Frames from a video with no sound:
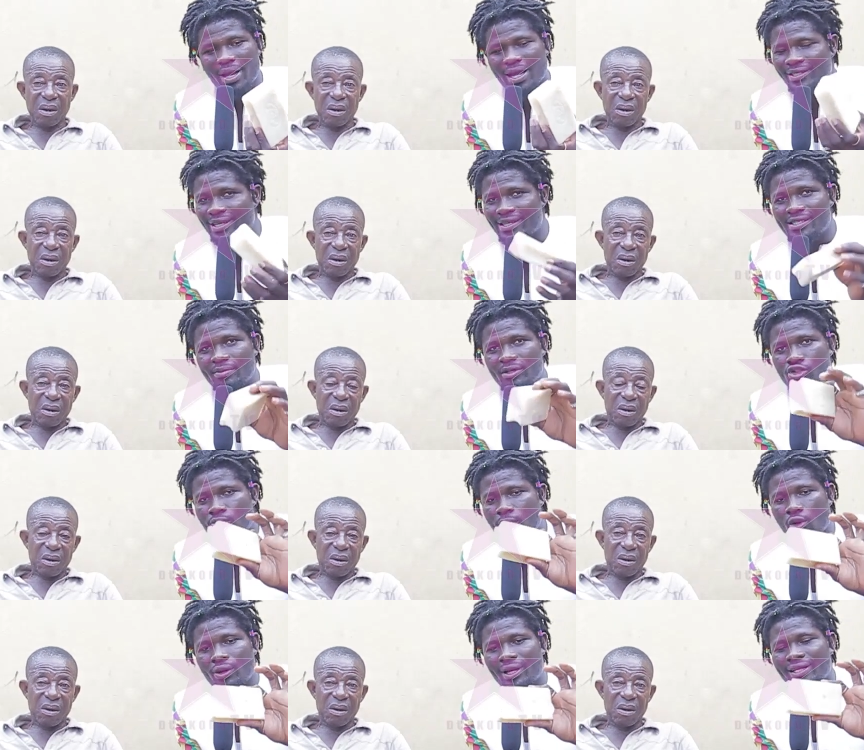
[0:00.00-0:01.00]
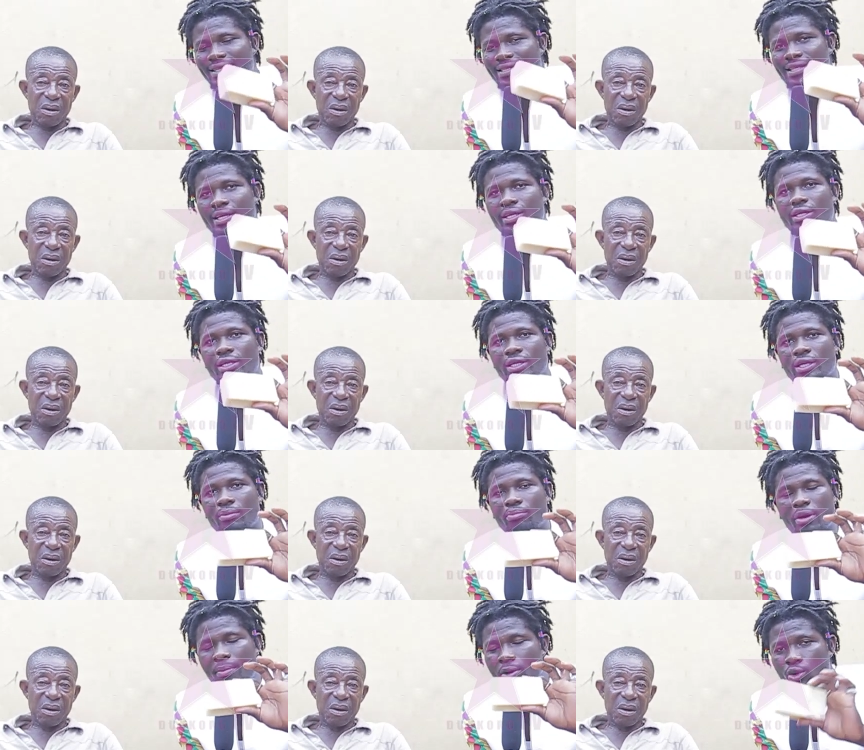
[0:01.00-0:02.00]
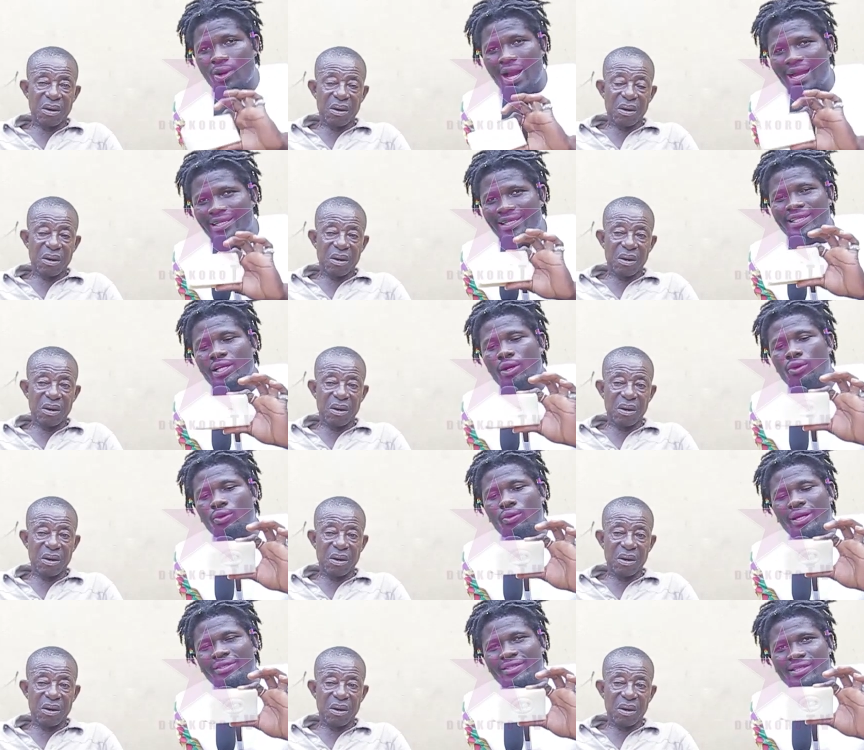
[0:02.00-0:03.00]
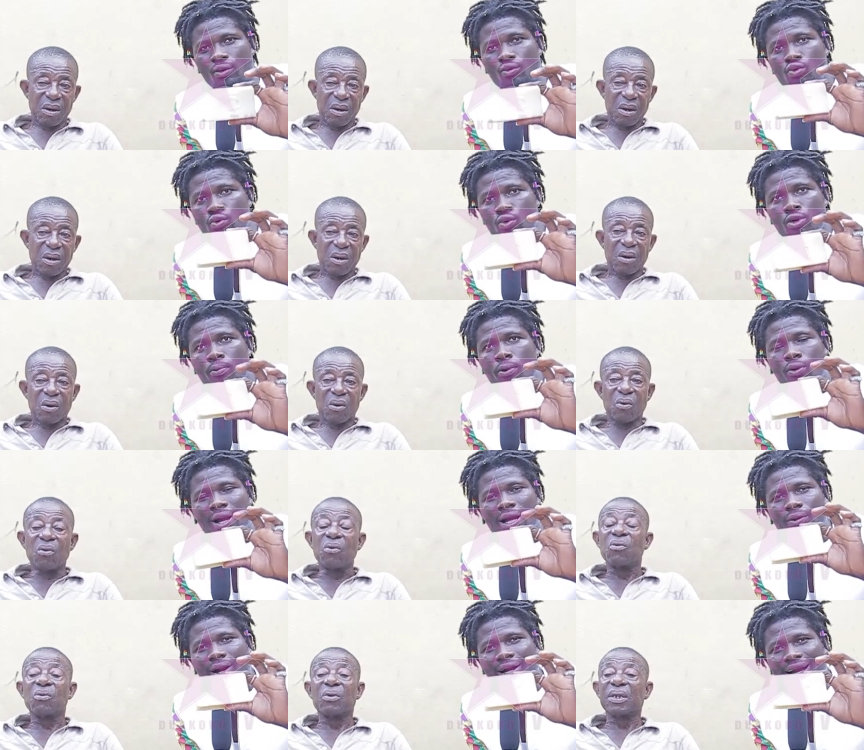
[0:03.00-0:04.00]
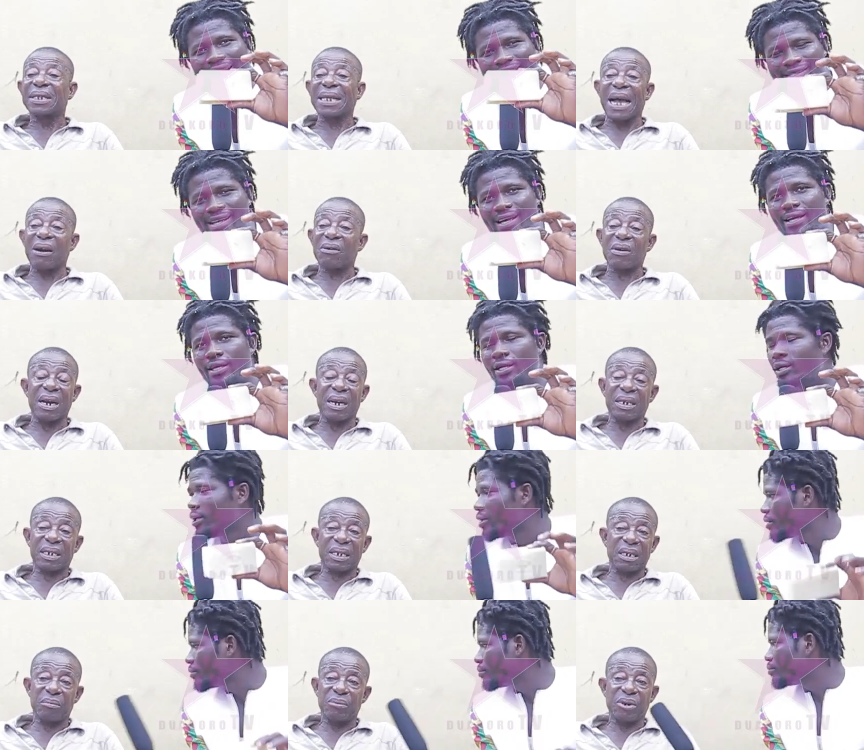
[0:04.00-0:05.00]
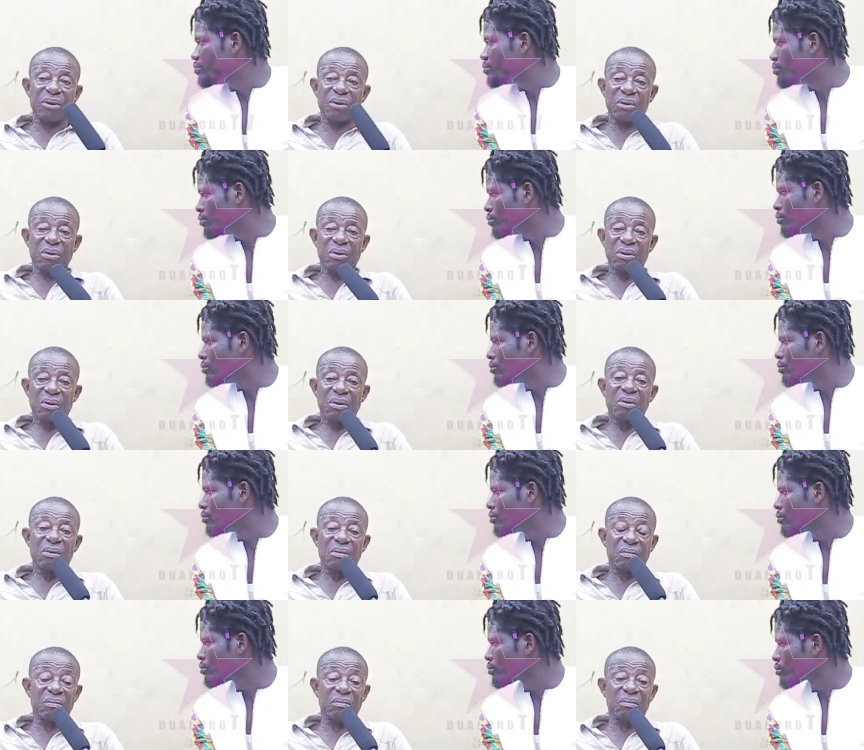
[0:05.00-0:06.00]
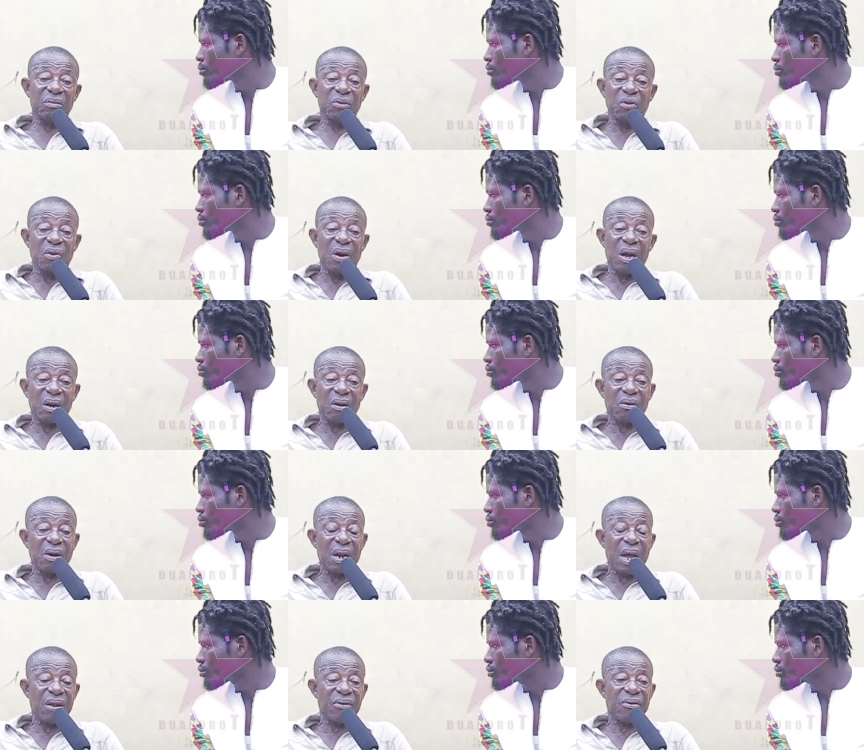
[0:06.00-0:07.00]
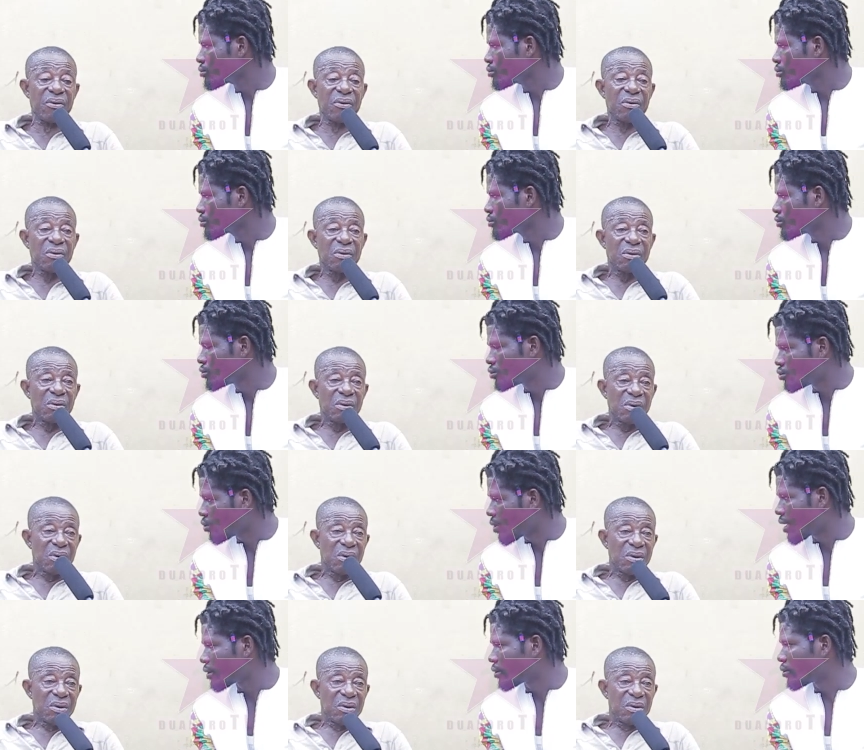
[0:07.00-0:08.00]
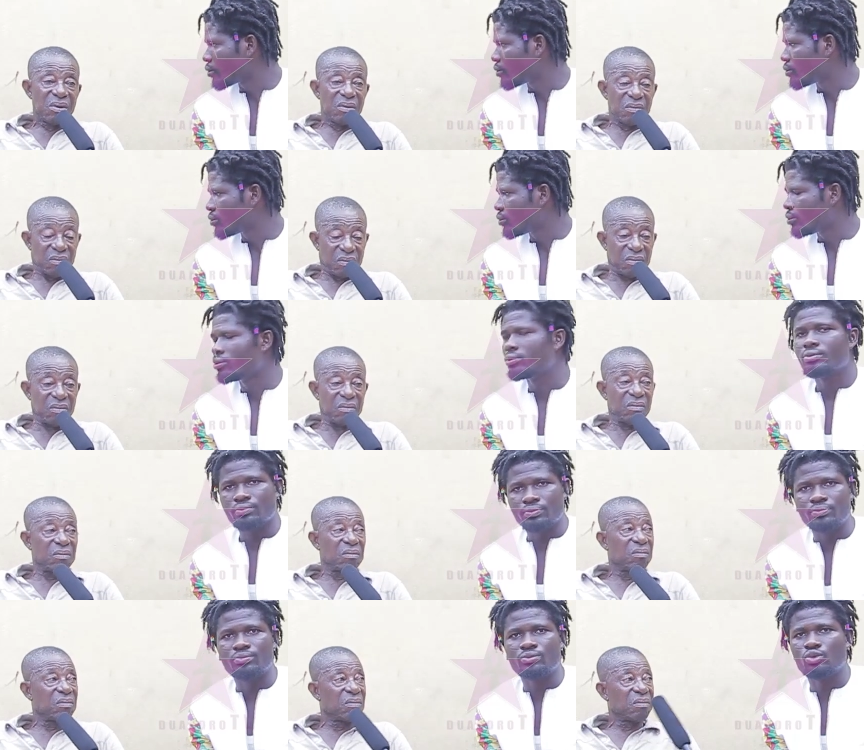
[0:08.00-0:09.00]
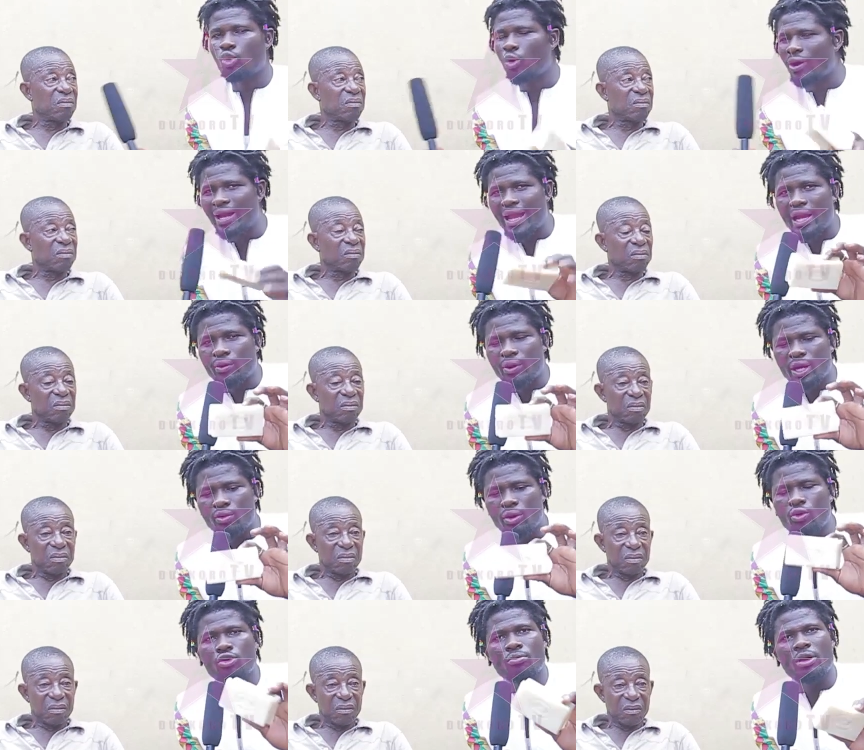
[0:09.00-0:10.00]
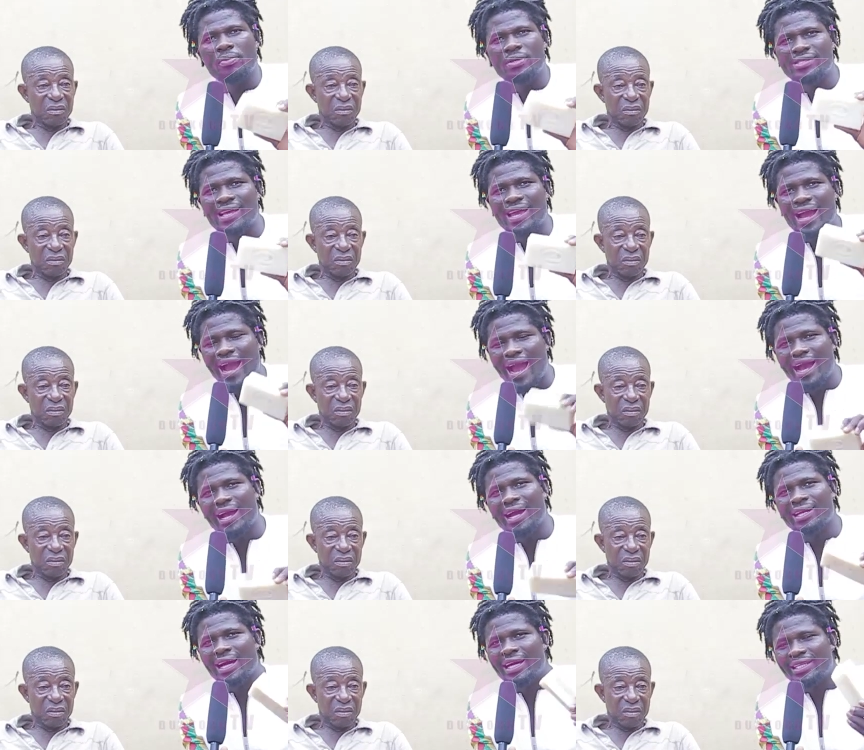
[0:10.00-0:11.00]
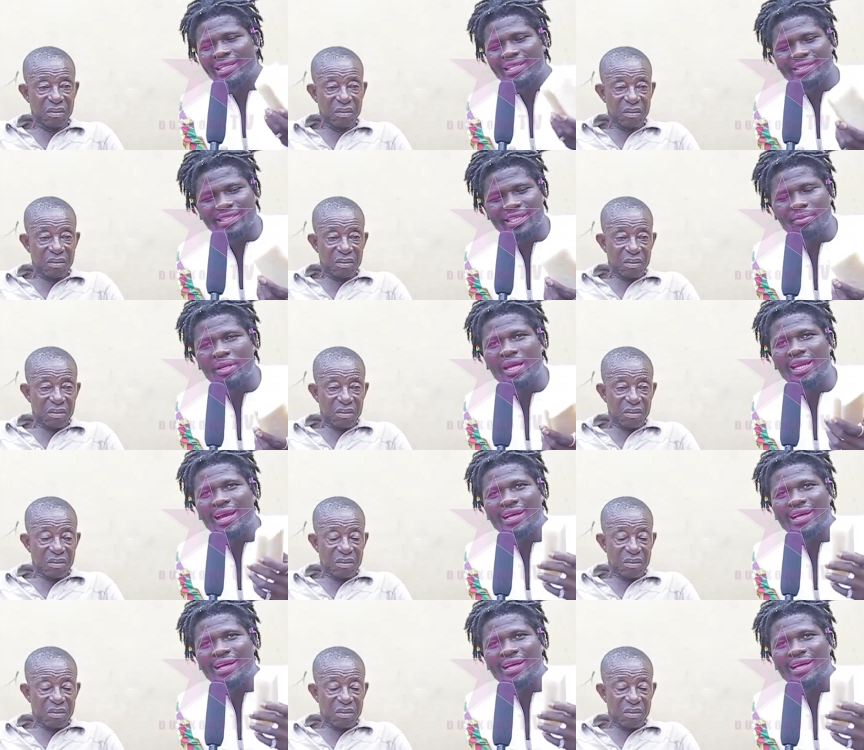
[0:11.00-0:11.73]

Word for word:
Speaker 1: bear thirty minutes over corner, say, baby cried and near on a crash, as a woman pocano, like I say.
Speaker 2: No, no, no, no, no.
Speaker 1: One Kayakran who baby say, ha, and I didn't shame me, and